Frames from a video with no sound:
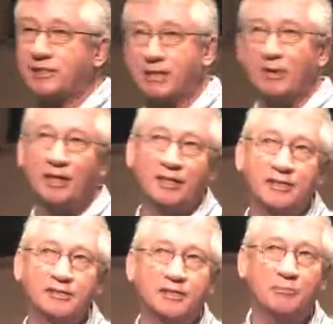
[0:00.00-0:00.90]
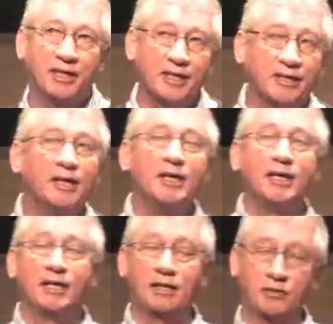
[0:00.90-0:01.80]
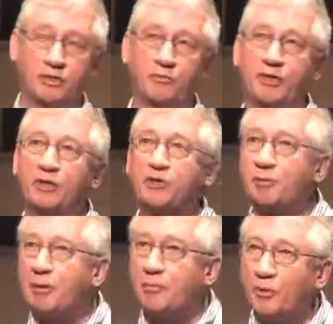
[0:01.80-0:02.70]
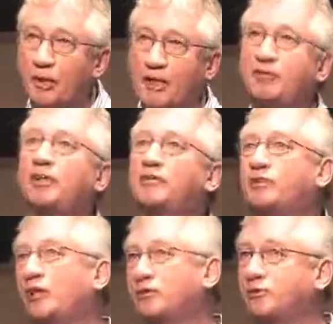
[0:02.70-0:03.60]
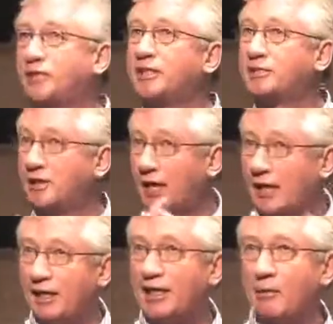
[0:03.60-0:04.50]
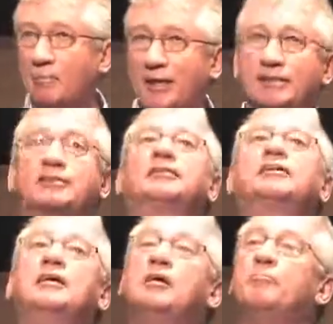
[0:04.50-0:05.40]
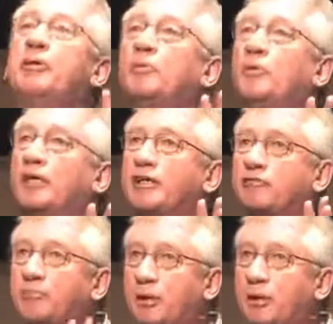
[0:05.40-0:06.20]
the same areas in the brain. It also, we know that people who have a lot of yawn contagion are highly empathic. People who have